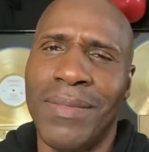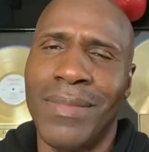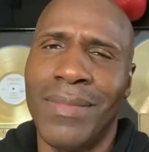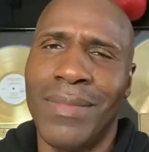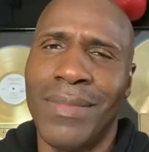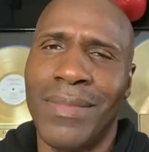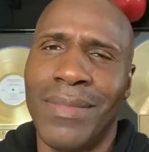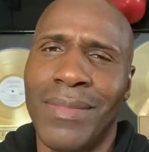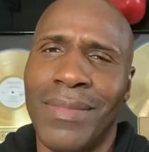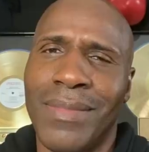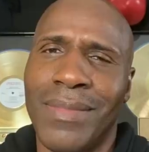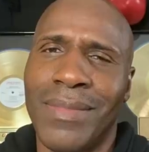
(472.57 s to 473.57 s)

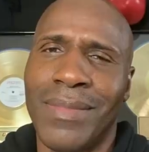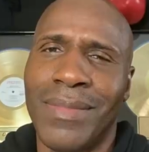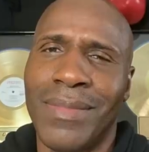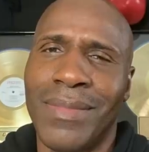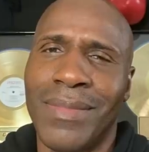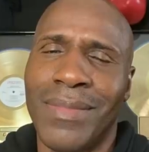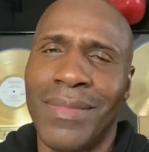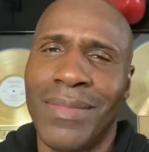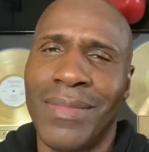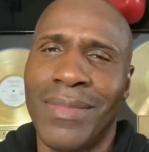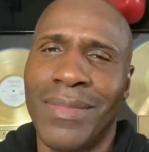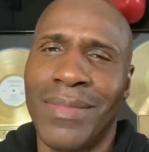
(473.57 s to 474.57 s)

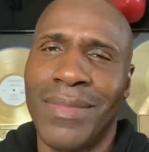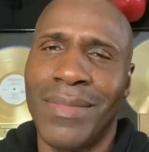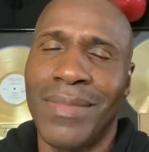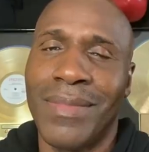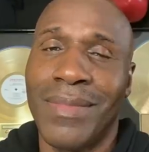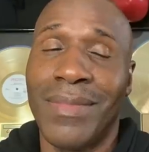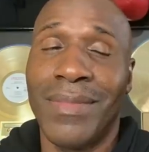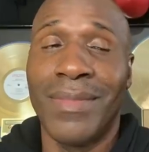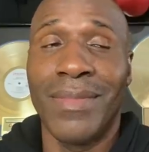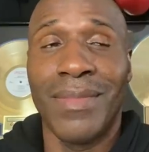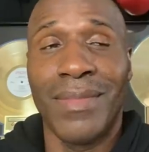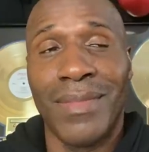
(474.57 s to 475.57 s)

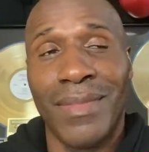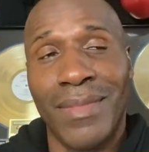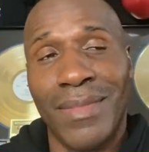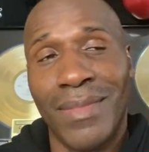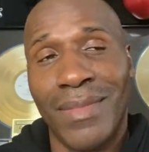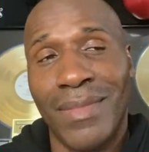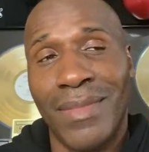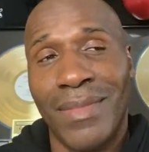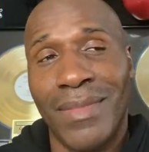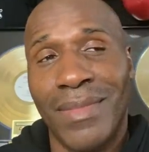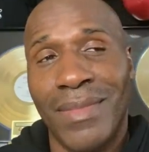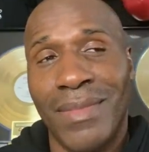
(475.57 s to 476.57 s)

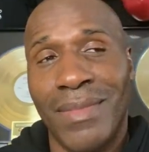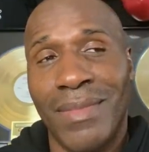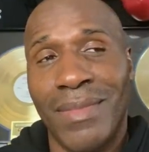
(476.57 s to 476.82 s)
Nothing is said.